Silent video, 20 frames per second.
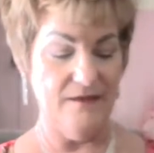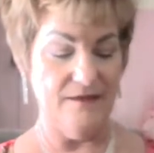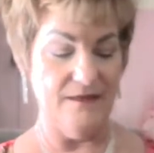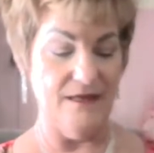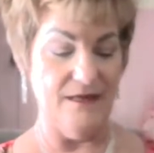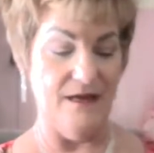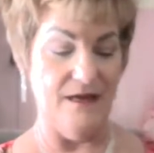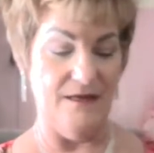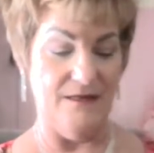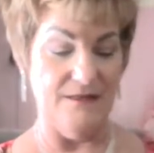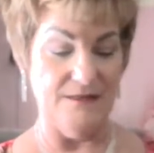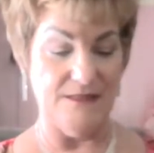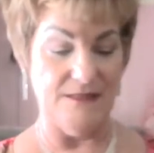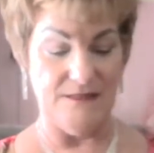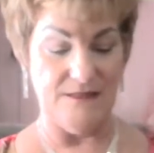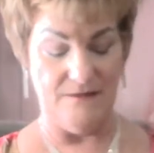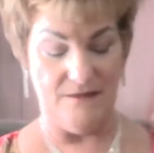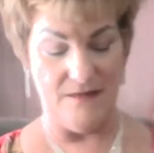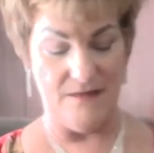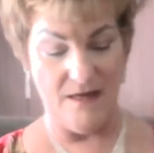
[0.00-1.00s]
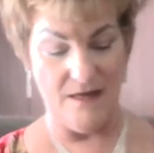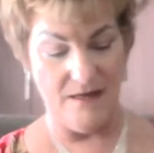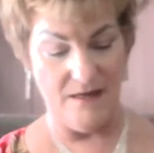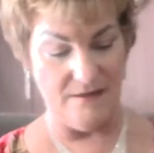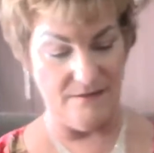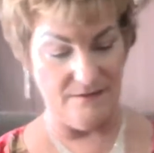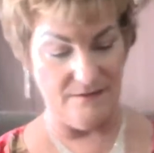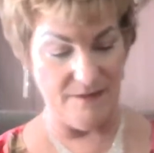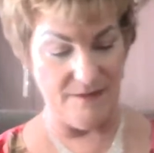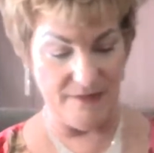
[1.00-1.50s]
guys.
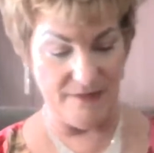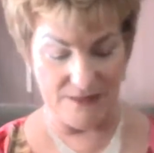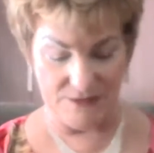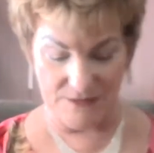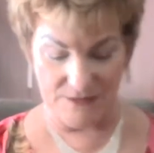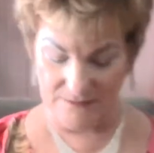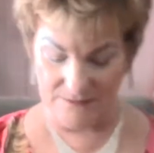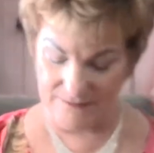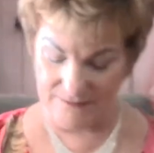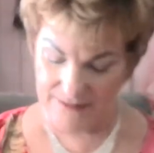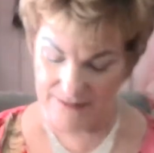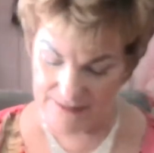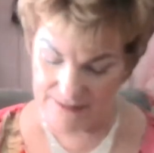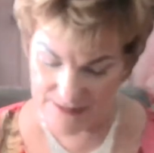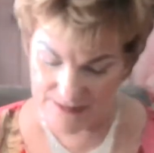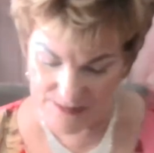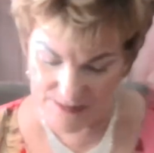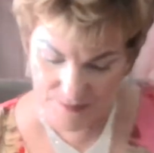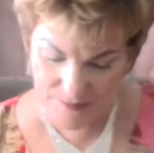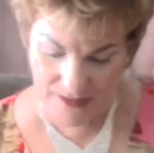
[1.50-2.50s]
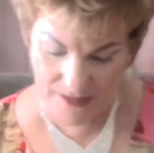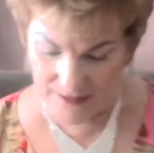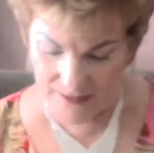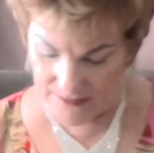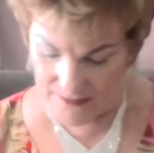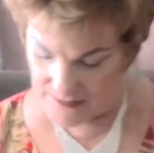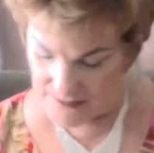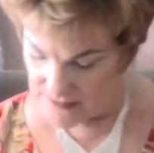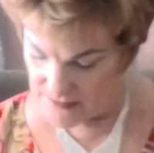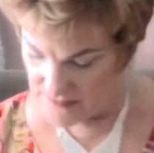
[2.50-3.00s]
That, let me
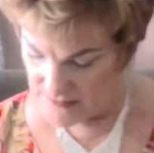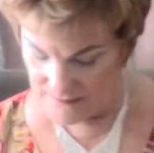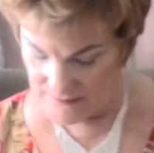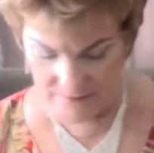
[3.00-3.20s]
inspect.